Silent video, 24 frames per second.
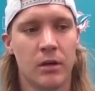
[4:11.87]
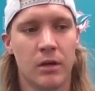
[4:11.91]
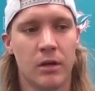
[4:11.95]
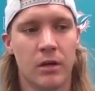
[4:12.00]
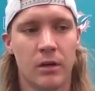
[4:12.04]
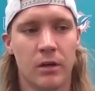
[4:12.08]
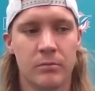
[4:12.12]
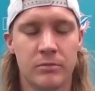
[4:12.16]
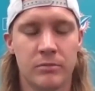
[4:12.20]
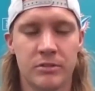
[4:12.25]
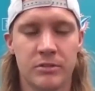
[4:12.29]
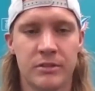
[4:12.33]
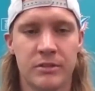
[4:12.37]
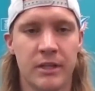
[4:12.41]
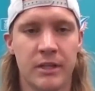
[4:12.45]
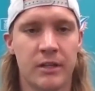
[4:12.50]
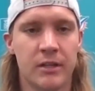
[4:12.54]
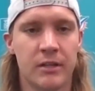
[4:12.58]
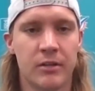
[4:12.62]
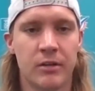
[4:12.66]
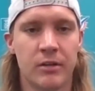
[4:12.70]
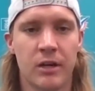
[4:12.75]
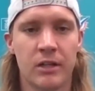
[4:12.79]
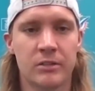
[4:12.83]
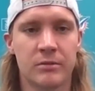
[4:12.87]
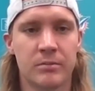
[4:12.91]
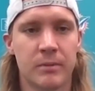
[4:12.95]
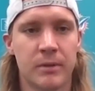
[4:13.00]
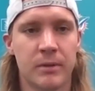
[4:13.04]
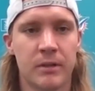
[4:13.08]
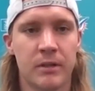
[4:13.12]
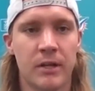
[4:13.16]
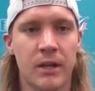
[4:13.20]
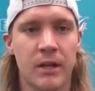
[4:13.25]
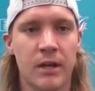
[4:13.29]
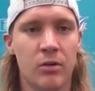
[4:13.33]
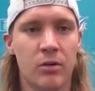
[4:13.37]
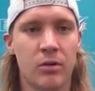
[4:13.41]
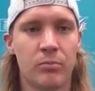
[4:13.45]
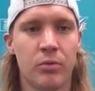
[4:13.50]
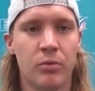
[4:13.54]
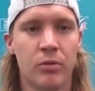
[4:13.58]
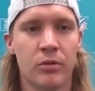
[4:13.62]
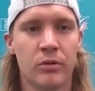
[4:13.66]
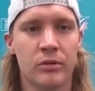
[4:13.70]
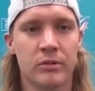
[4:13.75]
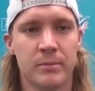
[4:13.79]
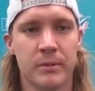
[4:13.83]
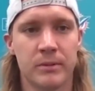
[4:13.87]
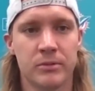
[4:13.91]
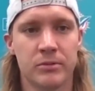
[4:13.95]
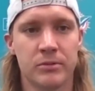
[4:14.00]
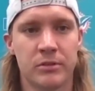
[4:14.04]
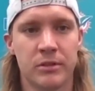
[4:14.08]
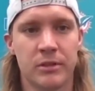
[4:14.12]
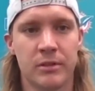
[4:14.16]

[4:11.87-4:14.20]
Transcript: um, just Danny Crossman and how important special